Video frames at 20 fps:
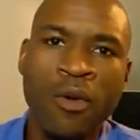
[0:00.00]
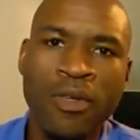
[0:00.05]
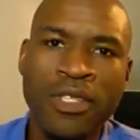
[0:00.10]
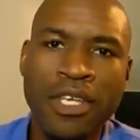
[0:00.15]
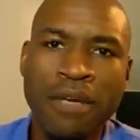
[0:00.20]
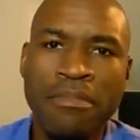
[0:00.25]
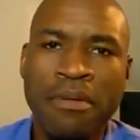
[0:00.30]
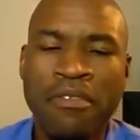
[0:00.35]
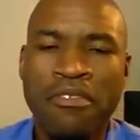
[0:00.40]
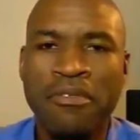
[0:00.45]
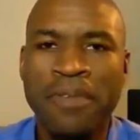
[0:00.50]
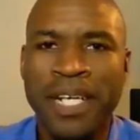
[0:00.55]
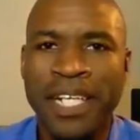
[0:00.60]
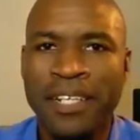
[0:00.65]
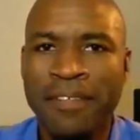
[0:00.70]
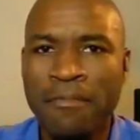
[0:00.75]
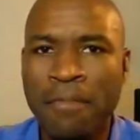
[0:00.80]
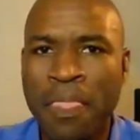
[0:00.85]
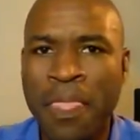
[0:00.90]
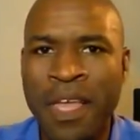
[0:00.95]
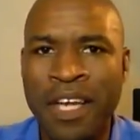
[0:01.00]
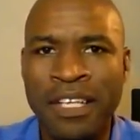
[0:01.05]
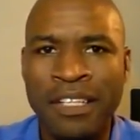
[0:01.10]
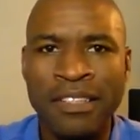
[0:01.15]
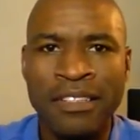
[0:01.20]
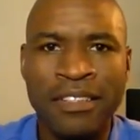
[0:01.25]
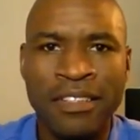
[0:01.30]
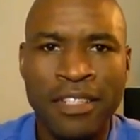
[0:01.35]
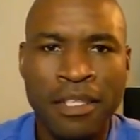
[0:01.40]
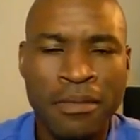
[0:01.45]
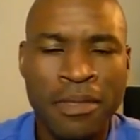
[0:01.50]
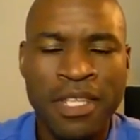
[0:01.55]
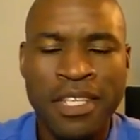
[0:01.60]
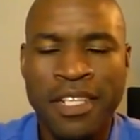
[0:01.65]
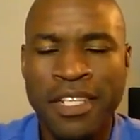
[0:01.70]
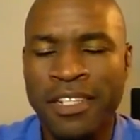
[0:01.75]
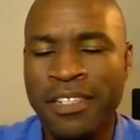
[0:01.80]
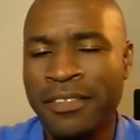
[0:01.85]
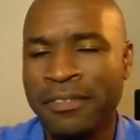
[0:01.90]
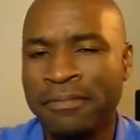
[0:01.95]
What's up, everybody?
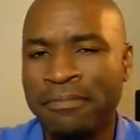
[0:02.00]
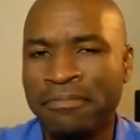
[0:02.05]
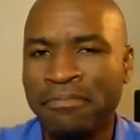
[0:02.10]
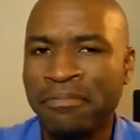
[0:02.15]
Timothy here,